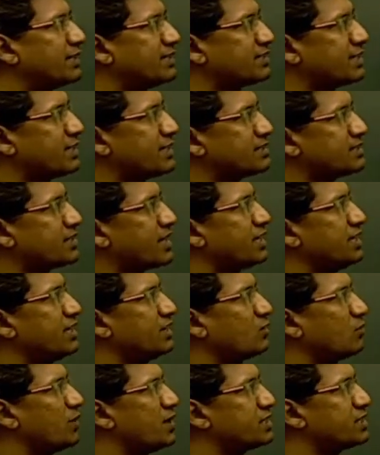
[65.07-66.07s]
This is the
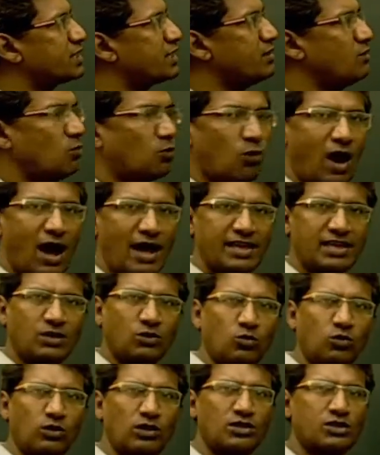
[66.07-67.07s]
equation y
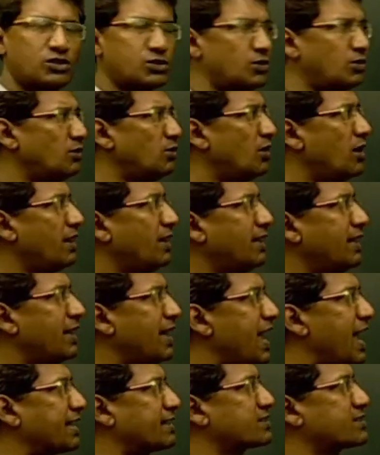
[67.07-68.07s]
equals to
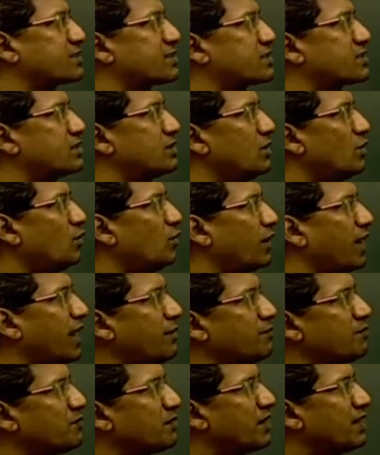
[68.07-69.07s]
x.
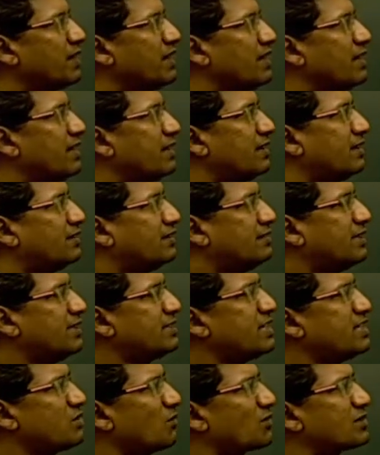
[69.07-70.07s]
Okay.
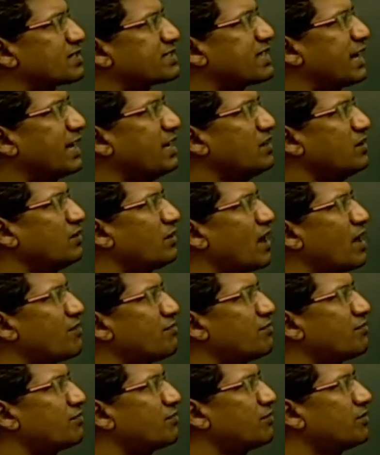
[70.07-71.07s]
This is our second
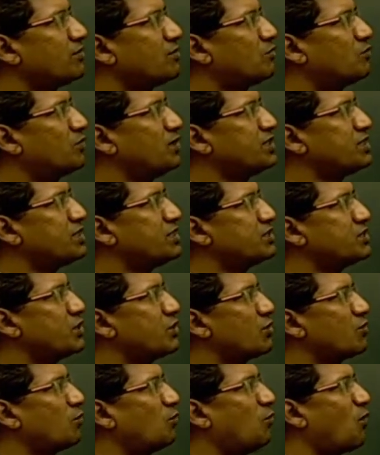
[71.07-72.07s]
graph which is
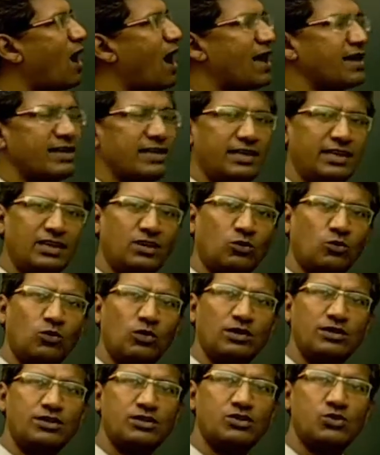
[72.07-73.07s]
your y
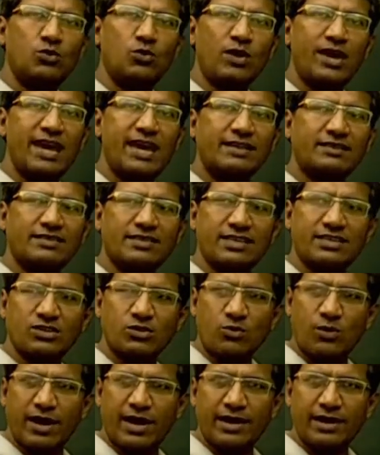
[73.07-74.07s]
equals to x
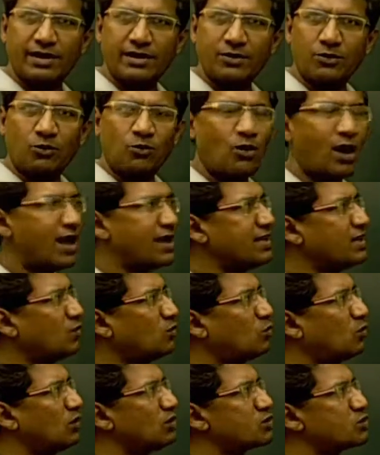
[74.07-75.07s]
square.
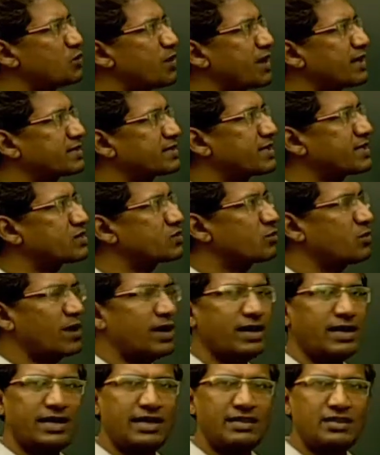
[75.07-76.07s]
y equals to x
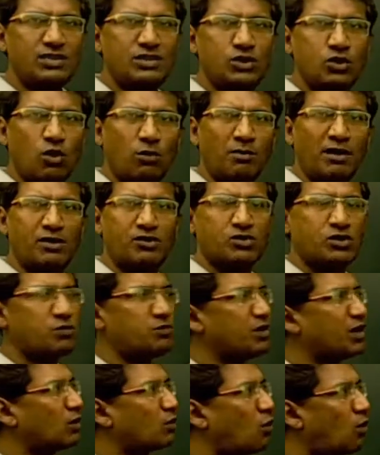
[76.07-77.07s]
square in geometry
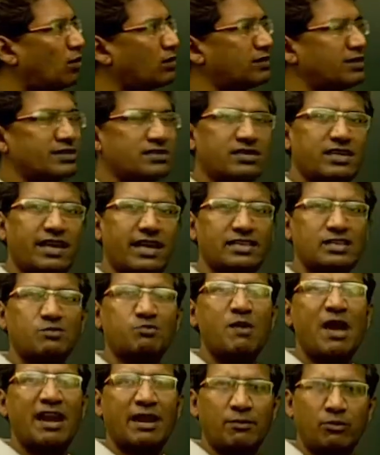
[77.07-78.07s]
we call this thing as
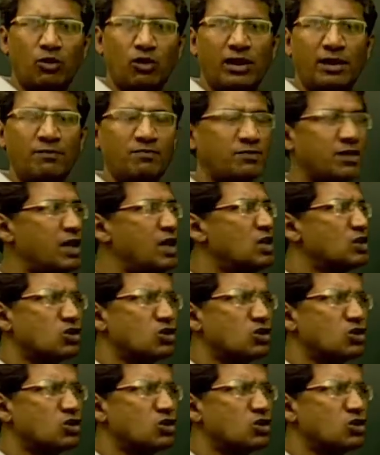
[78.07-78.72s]
parabola.